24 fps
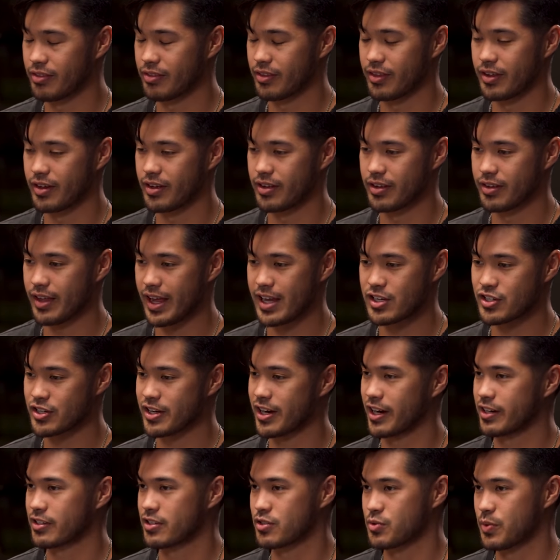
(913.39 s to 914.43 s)
the, the Asian
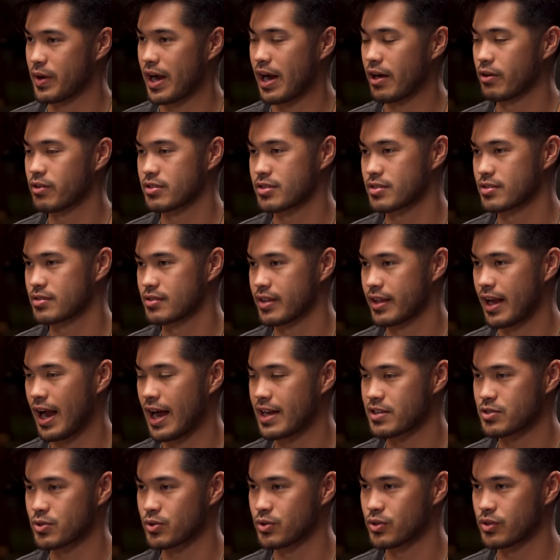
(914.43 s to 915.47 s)
characters when I was in
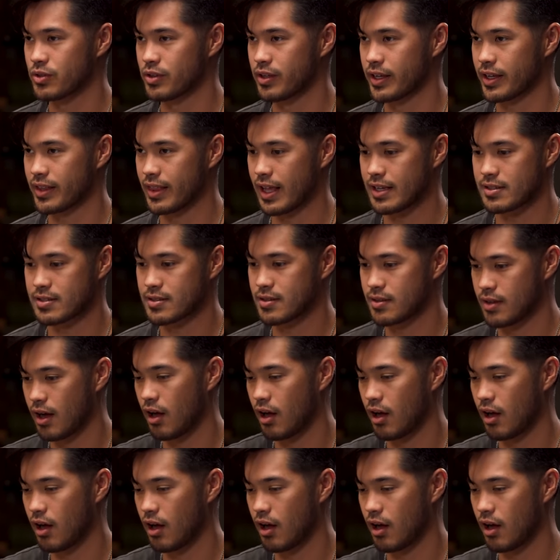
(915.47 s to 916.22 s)
high school. Like that's